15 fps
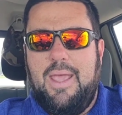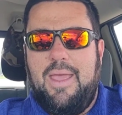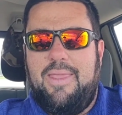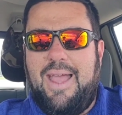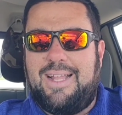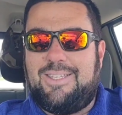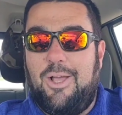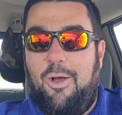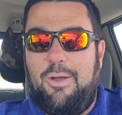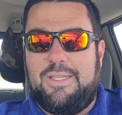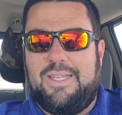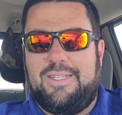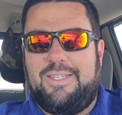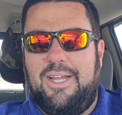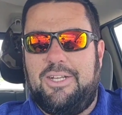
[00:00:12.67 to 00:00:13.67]
That's always
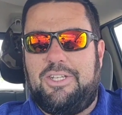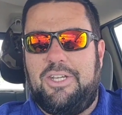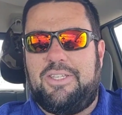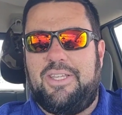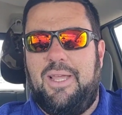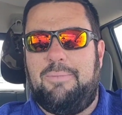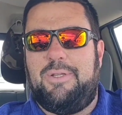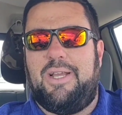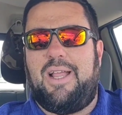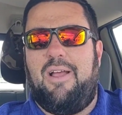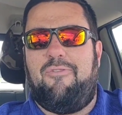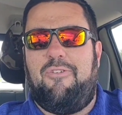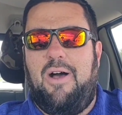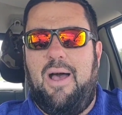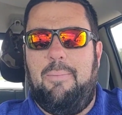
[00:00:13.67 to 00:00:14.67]
a touchy subject I
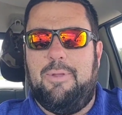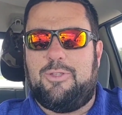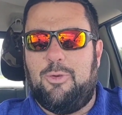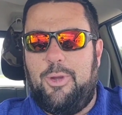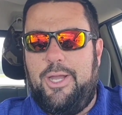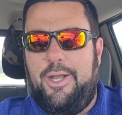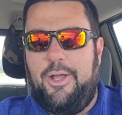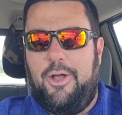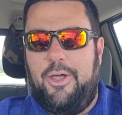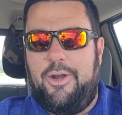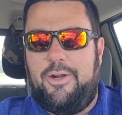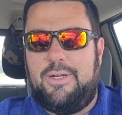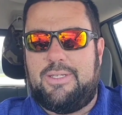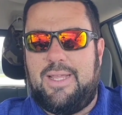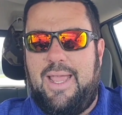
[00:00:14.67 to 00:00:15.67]
find between
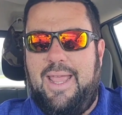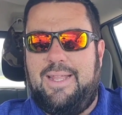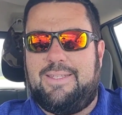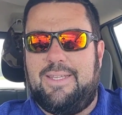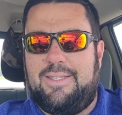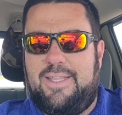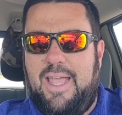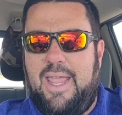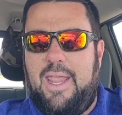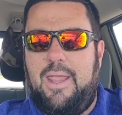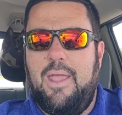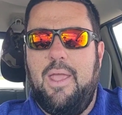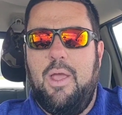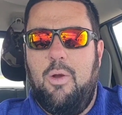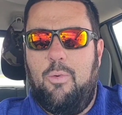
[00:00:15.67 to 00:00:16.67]
hunters, and today
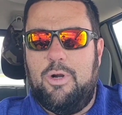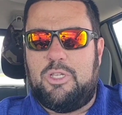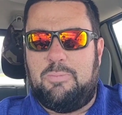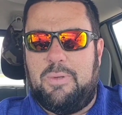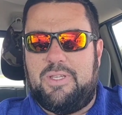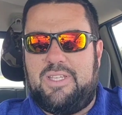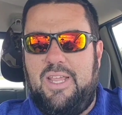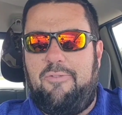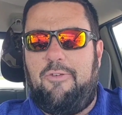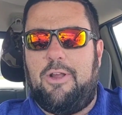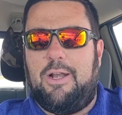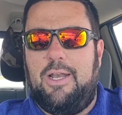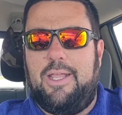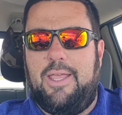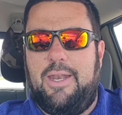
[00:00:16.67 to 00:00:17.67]
we're
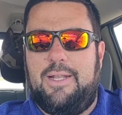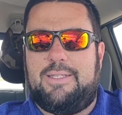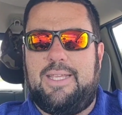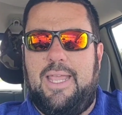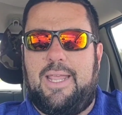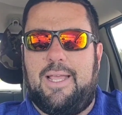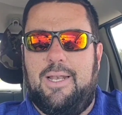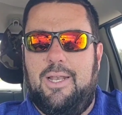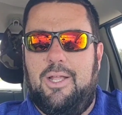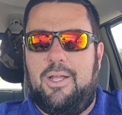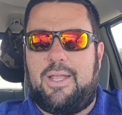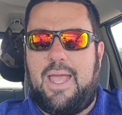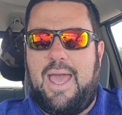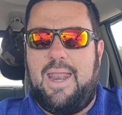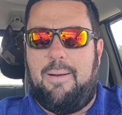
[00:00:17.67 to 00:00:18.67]
specifically going to take a
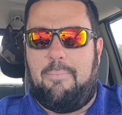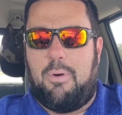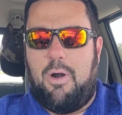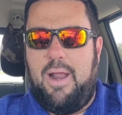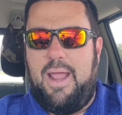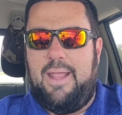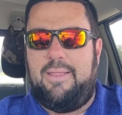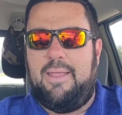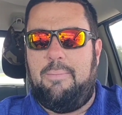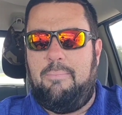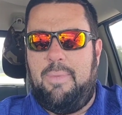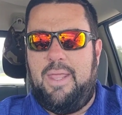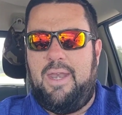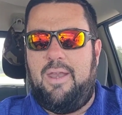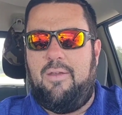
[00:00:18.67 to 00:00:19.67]
look at a brand that
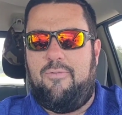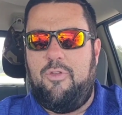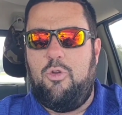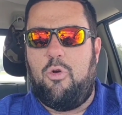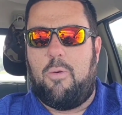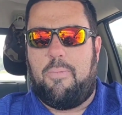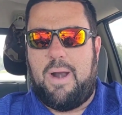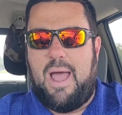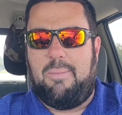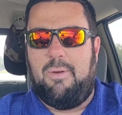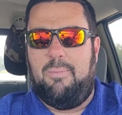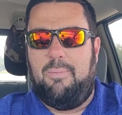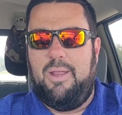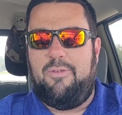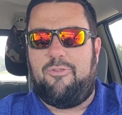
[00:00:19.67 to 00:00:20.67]
many of you are
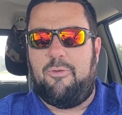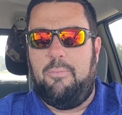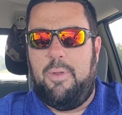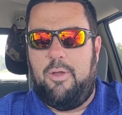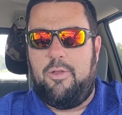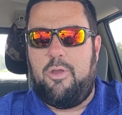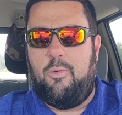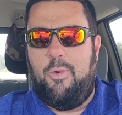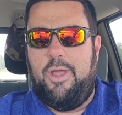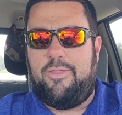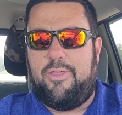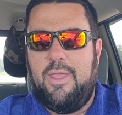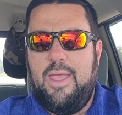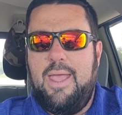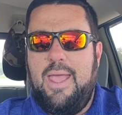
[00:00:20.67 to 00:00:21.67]
probably familiar
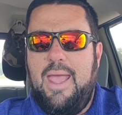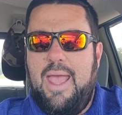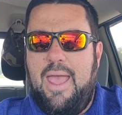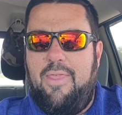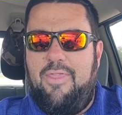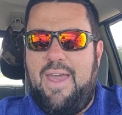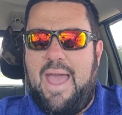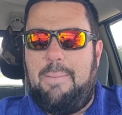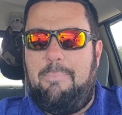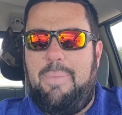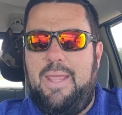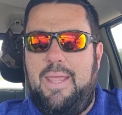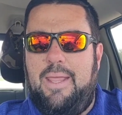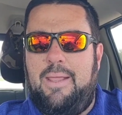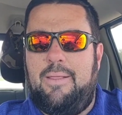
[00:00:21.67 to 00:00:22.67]
with, and that
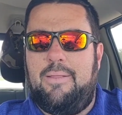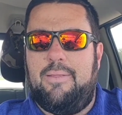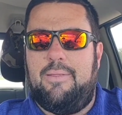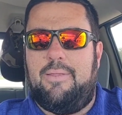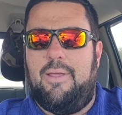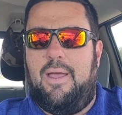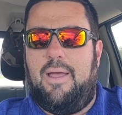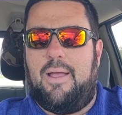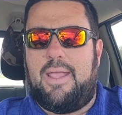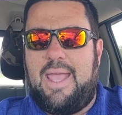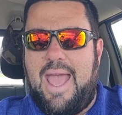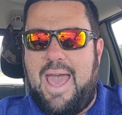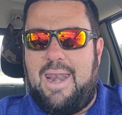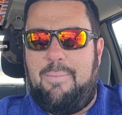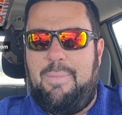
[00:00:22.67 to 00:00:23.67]
being the
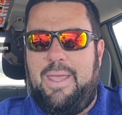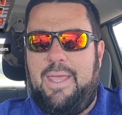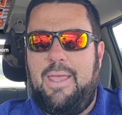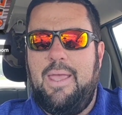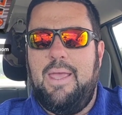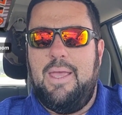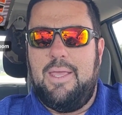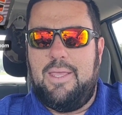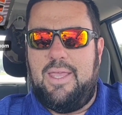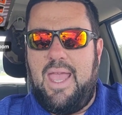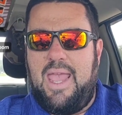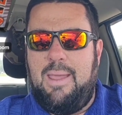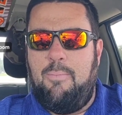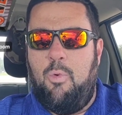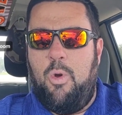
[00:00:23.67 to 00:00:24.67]
Academy
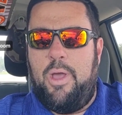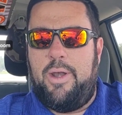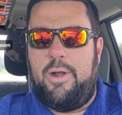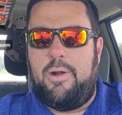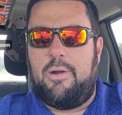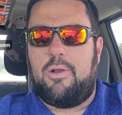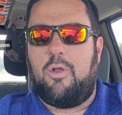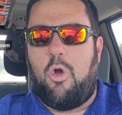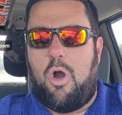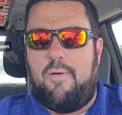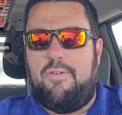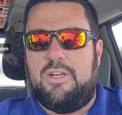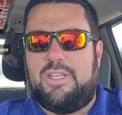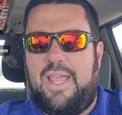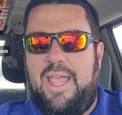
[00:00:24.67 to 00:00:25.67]
Game Winner
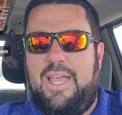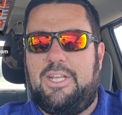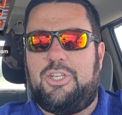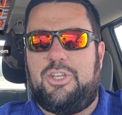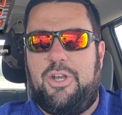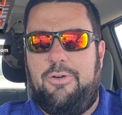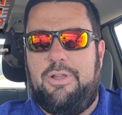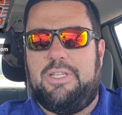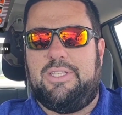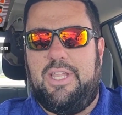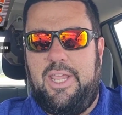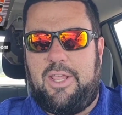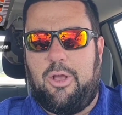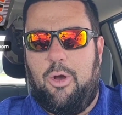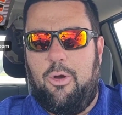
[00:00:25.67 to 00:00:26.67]
Carver's Edge Series
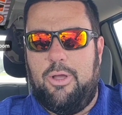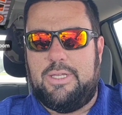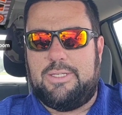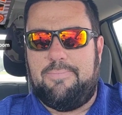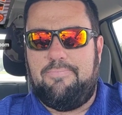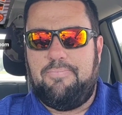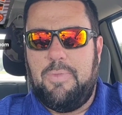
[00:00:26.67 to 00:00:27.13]
decoys.